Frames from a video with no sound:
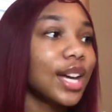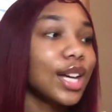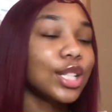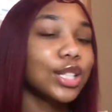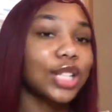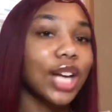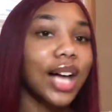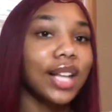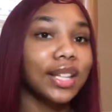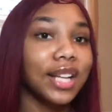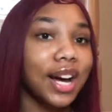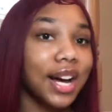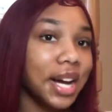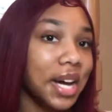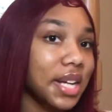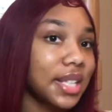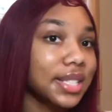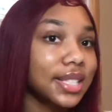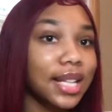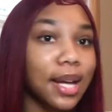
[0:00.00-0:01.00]
So I log
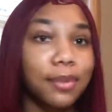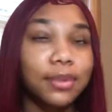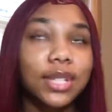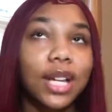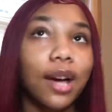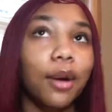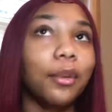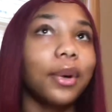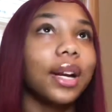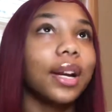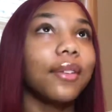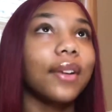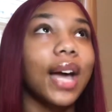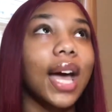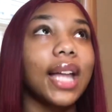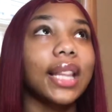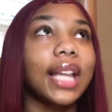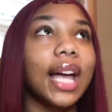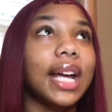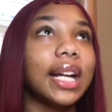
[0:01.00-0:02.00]
out to Snapchat, whatever,
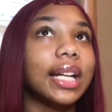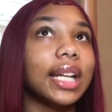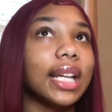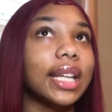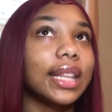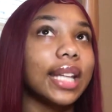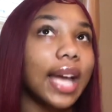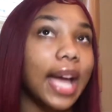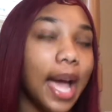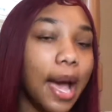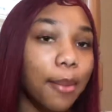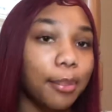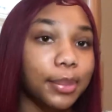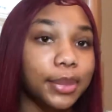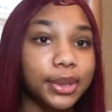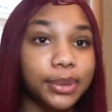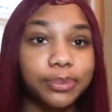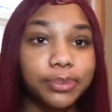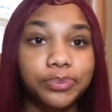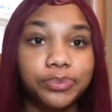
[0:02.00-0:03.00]
act like nothing
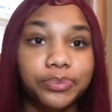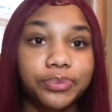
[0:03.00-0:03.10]
happened.